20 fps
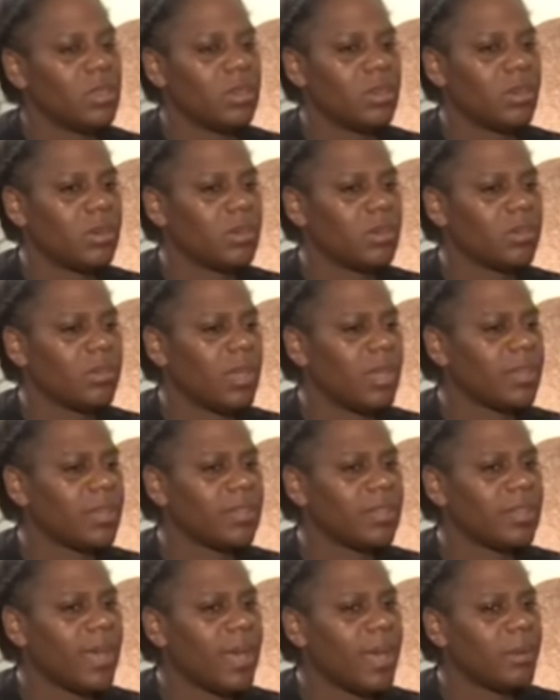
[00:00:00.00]
Because at the
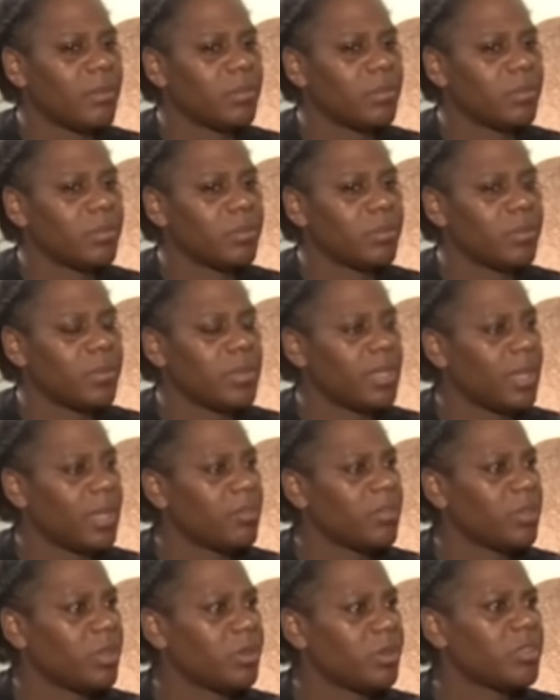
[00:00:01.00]
time, being I
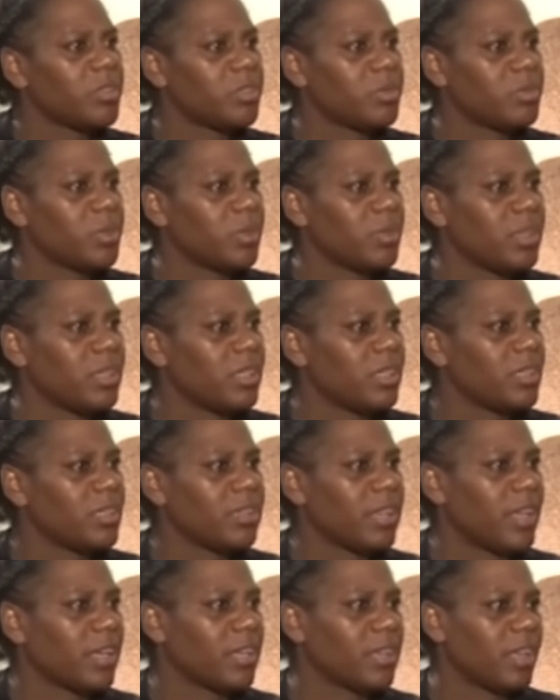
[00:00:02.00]
have a learning disability,
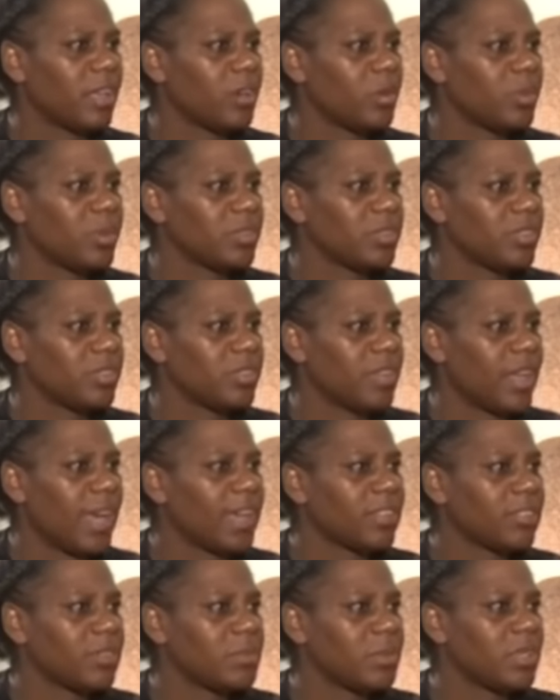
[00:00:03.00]
it's like a lot of questions is
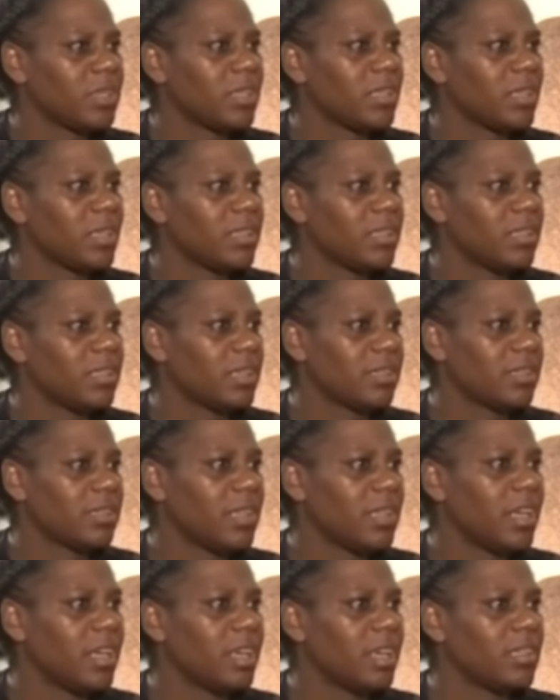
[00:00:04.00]
asking me, and I didn't
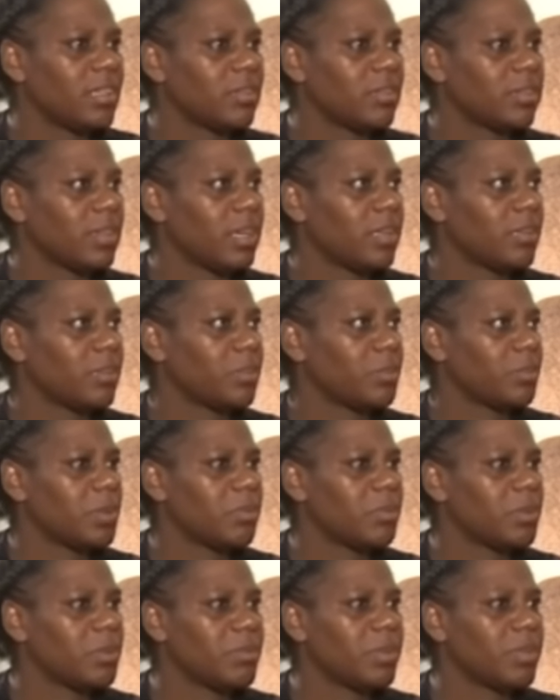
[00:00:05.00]
understand. It's like 3 of
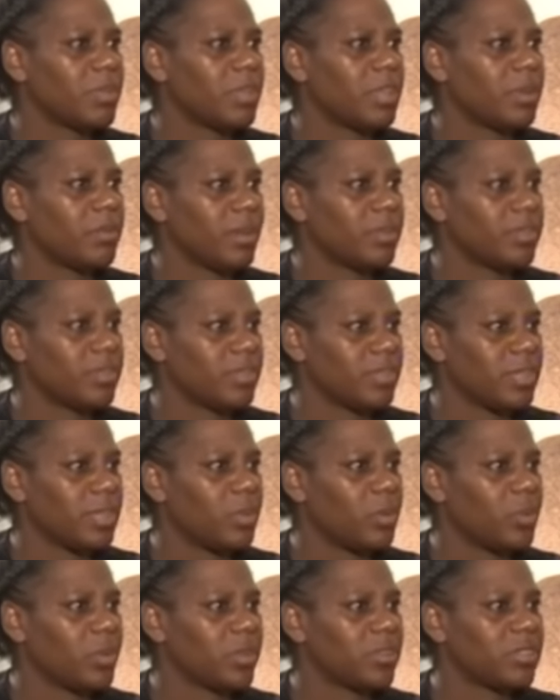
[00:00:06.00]
them have been there, kept asking the
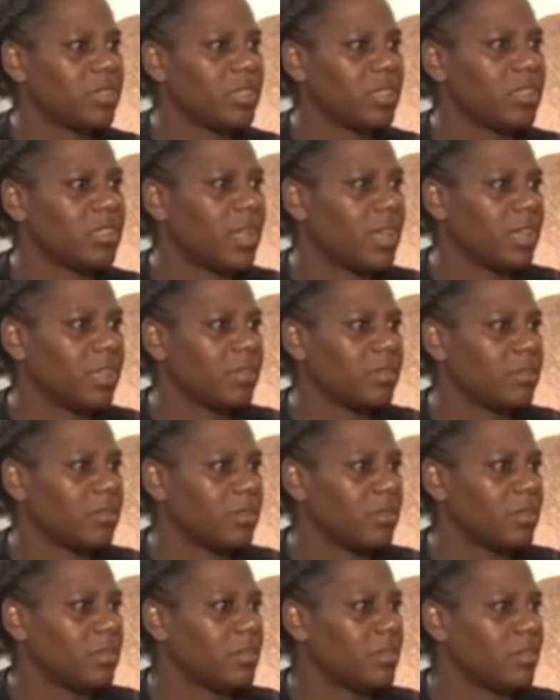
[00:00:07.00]
same question, like
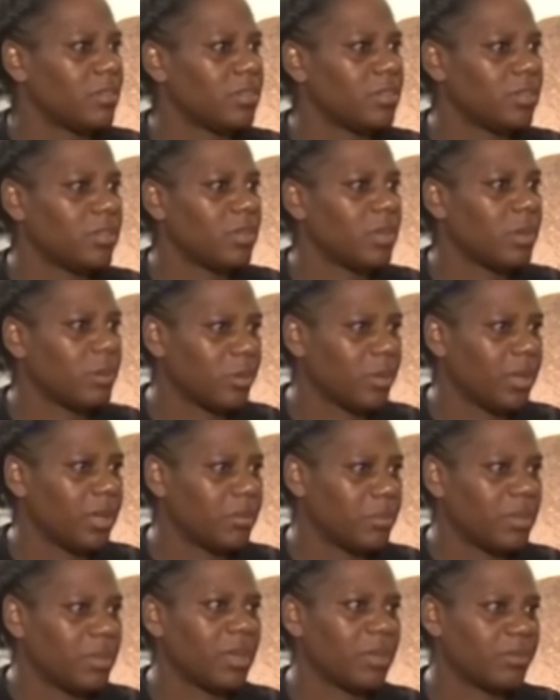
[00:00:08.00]

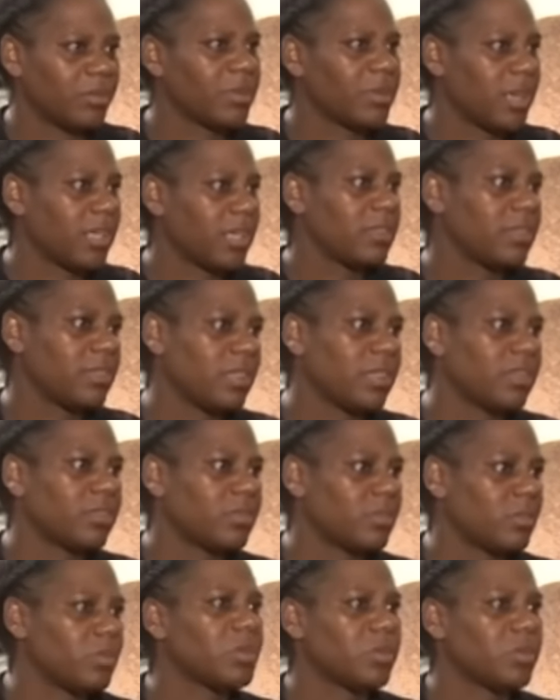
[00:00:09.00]
interrogating me, I feel like that
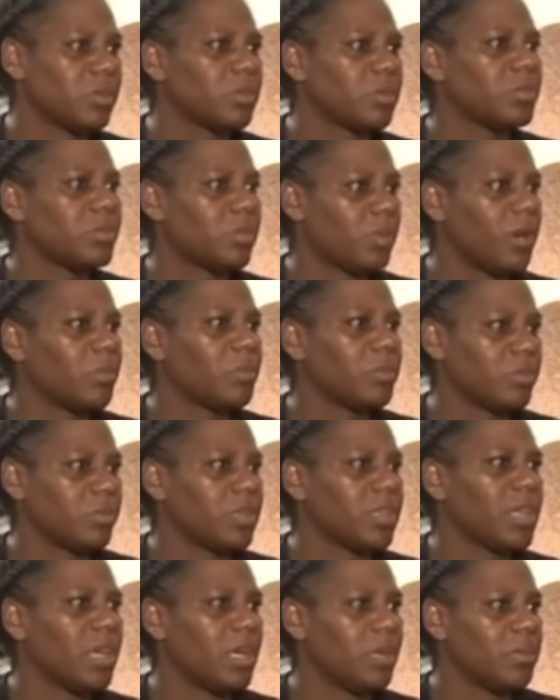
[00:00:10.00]
was the problem when
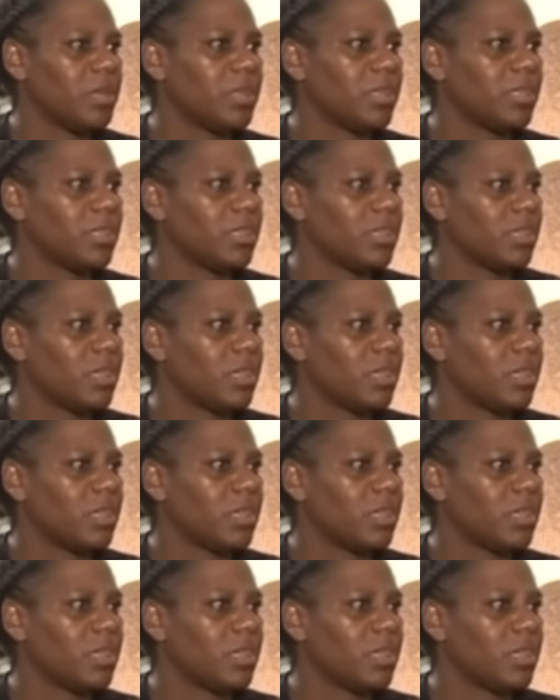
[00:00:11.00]
it came in.